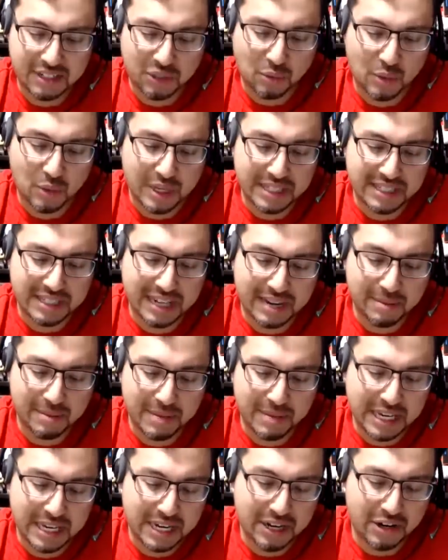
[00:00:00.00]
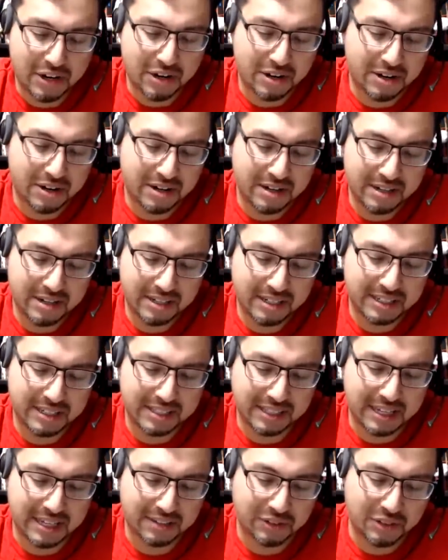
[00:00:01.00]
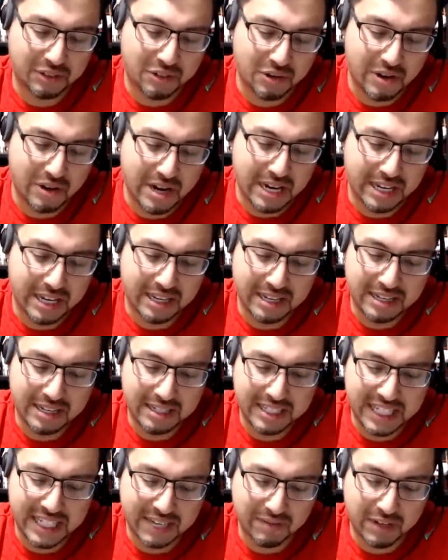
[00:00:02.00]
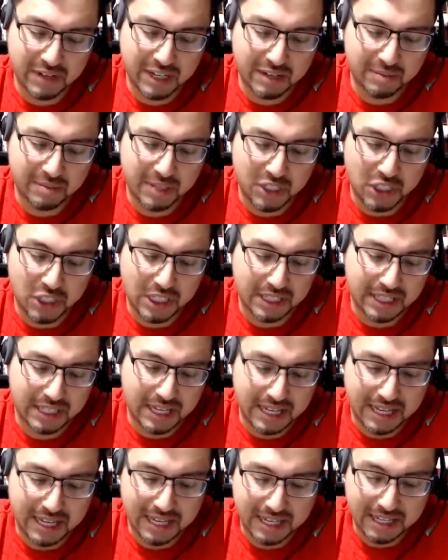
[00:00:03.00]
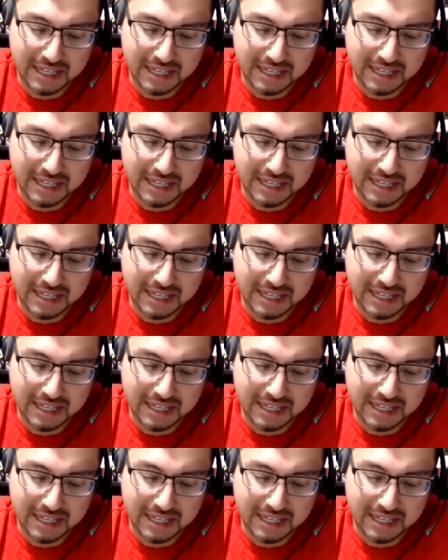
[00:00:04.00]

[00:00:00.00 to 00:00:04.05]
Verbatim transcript: the one time a year he's allowed to drink. It's giving him a cheat day.